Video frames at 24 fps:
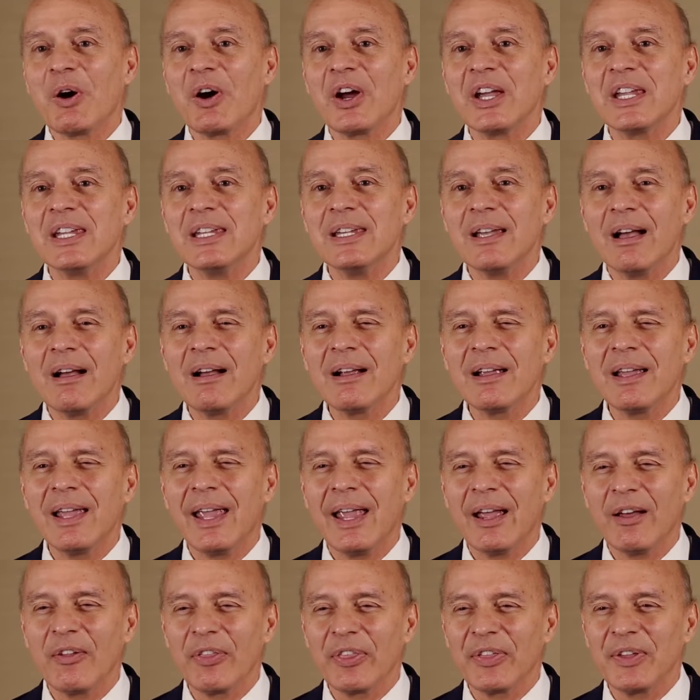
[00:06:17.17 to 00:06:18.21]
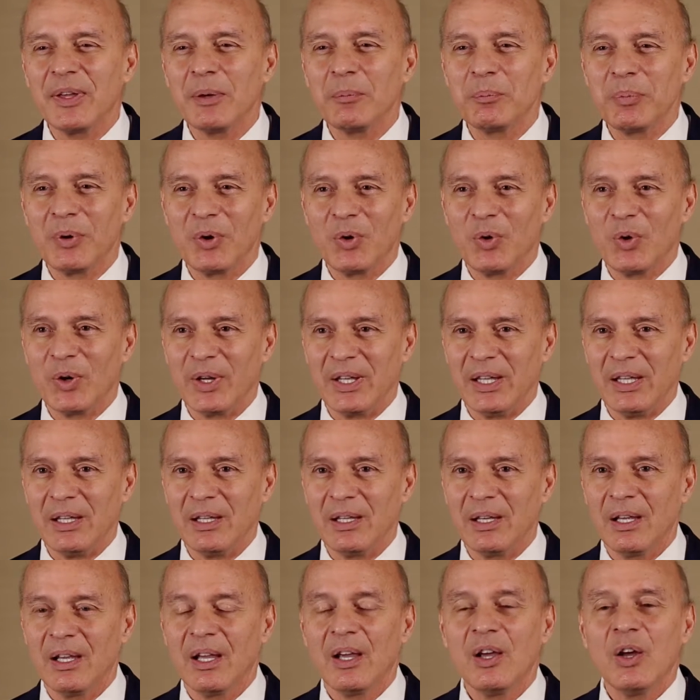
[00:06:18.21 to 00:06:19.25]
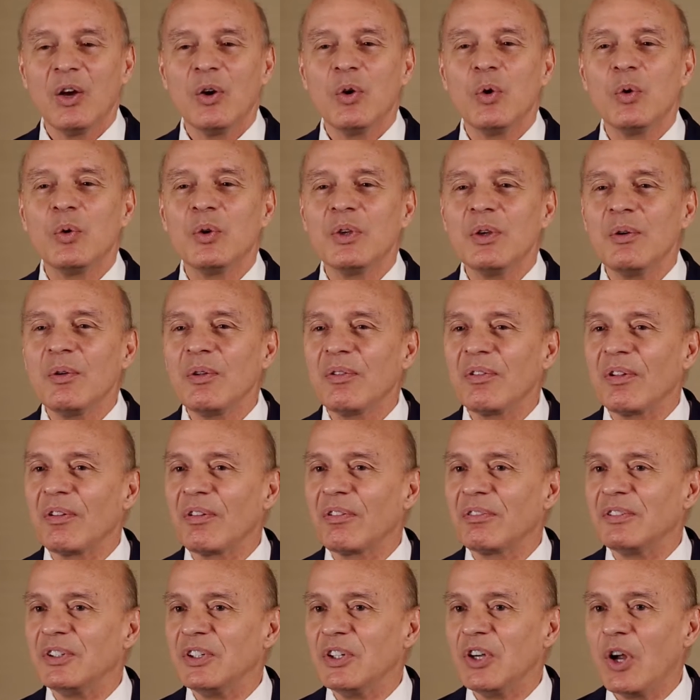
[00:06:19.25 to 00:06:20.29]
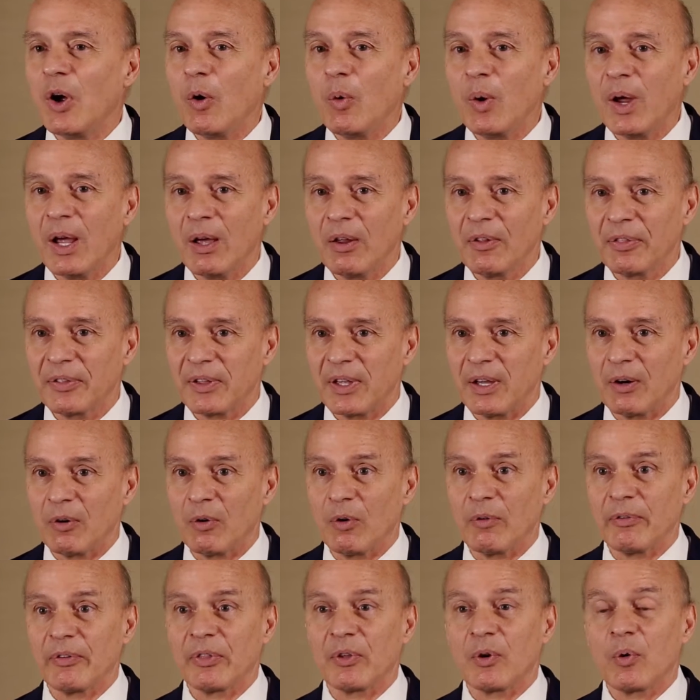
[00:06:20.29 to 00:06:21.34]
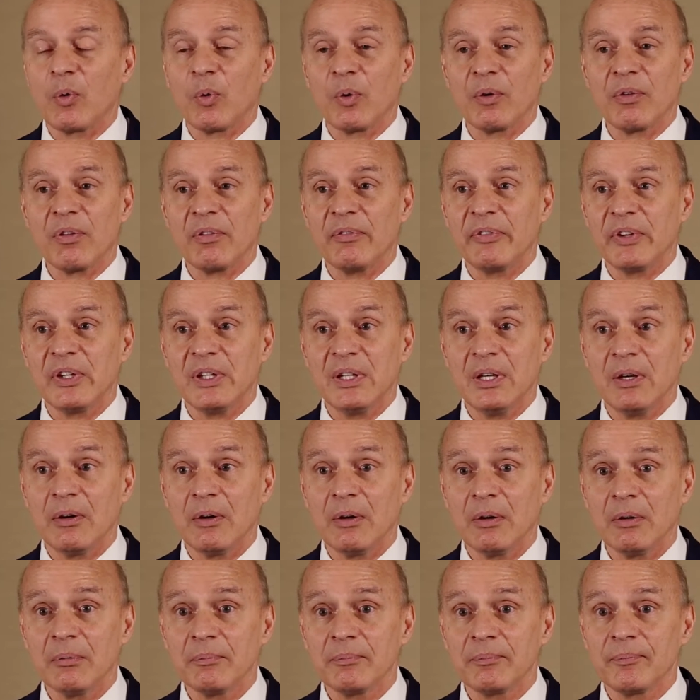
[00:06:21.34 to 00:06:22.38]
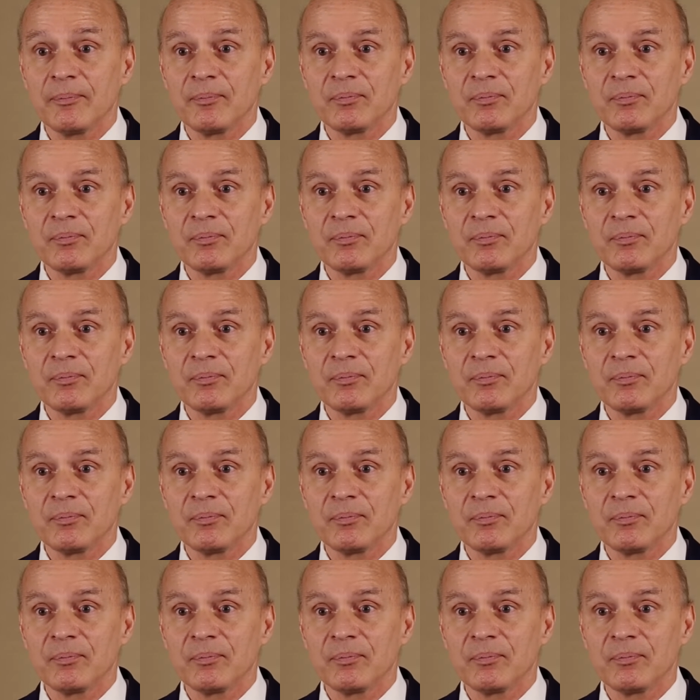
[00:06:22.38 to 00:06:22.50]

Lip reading: are a young, healthy employee who uses no health care over the course of a year,